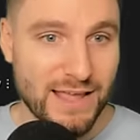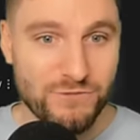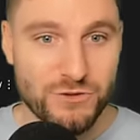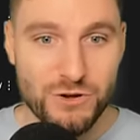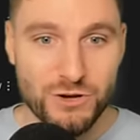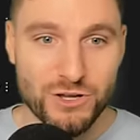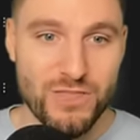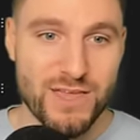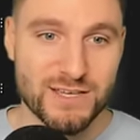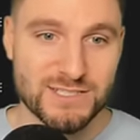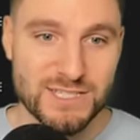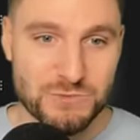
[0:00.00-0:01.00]
If you look at
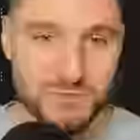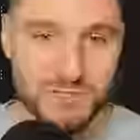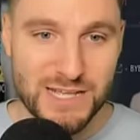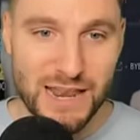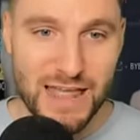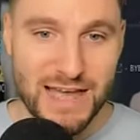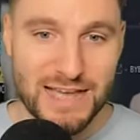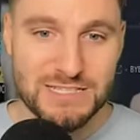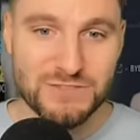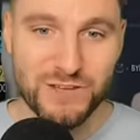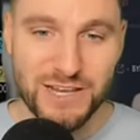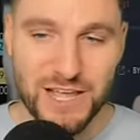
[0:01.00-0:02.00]
this, this was the last
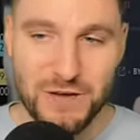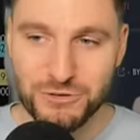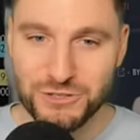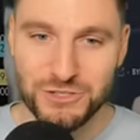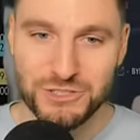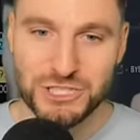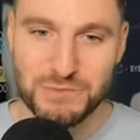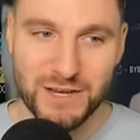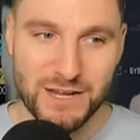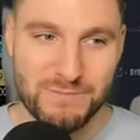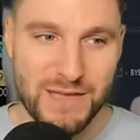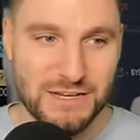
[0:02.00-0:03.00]
video on YouTube that
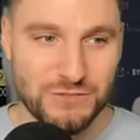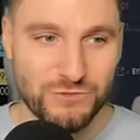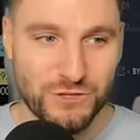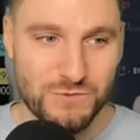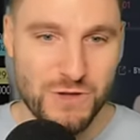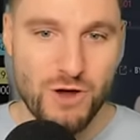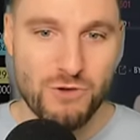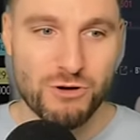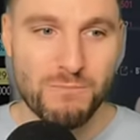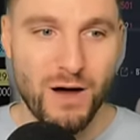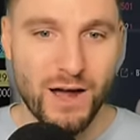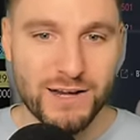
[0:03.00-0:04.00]
I made for you,
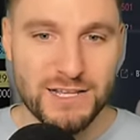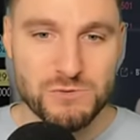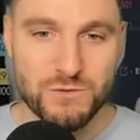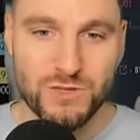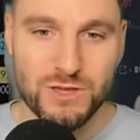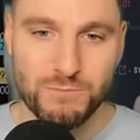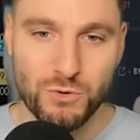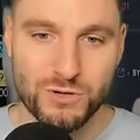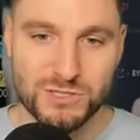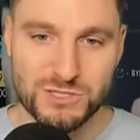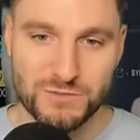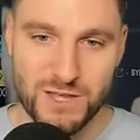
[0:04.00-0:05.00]
reminding you of the
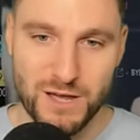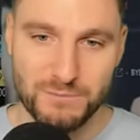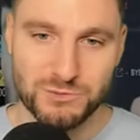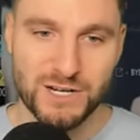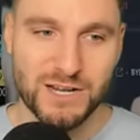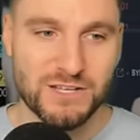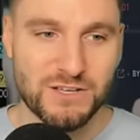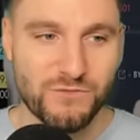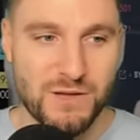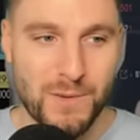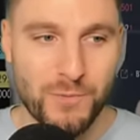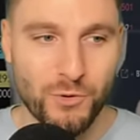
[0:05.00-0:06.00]
importance of the uptrend anchor
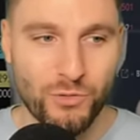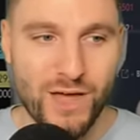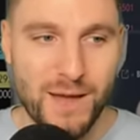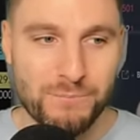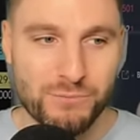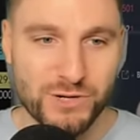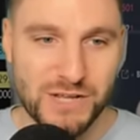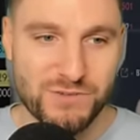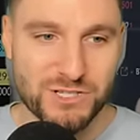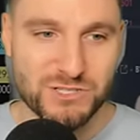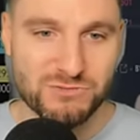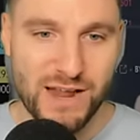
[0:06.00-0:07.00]
V WAP on that
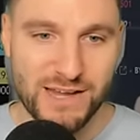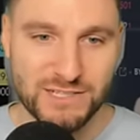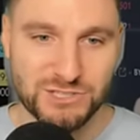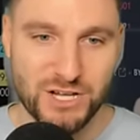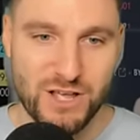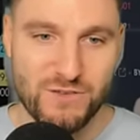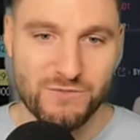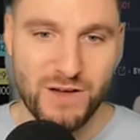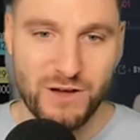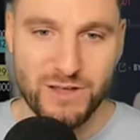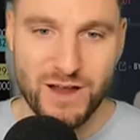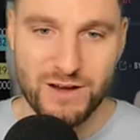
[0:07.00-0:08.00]
previous range
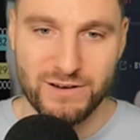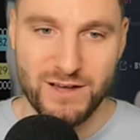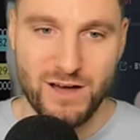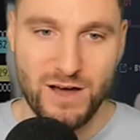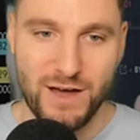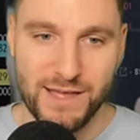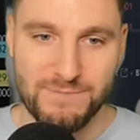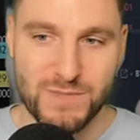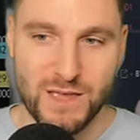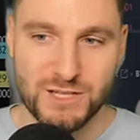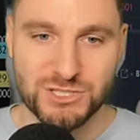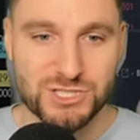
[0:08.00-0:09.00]
value area high.
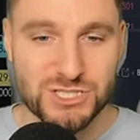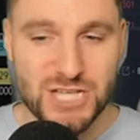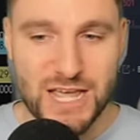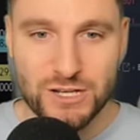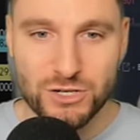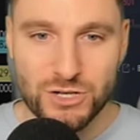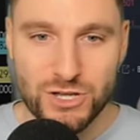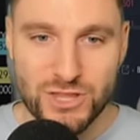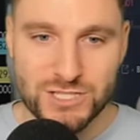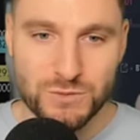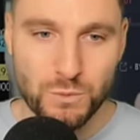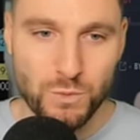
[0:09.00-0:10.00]
Just take a look at
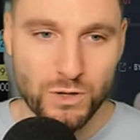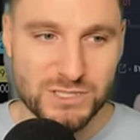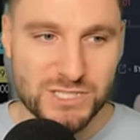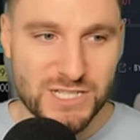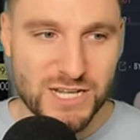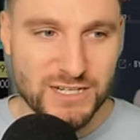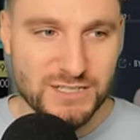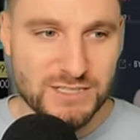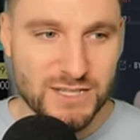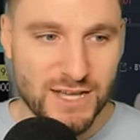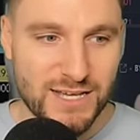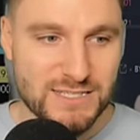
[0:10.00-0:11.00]
this one second.
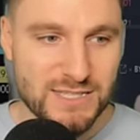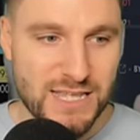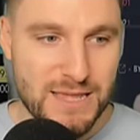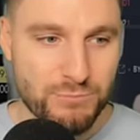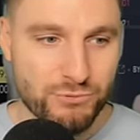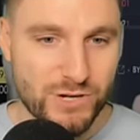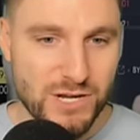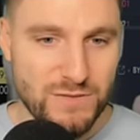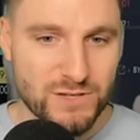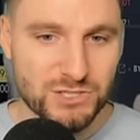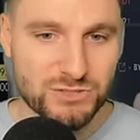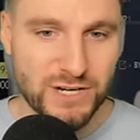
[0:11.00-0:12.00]
That is the
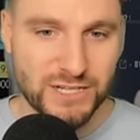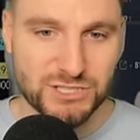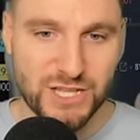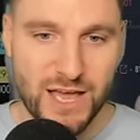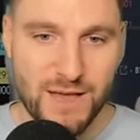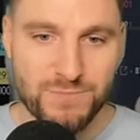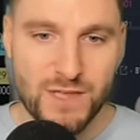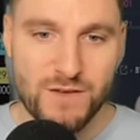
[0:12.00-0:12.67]
previous range there.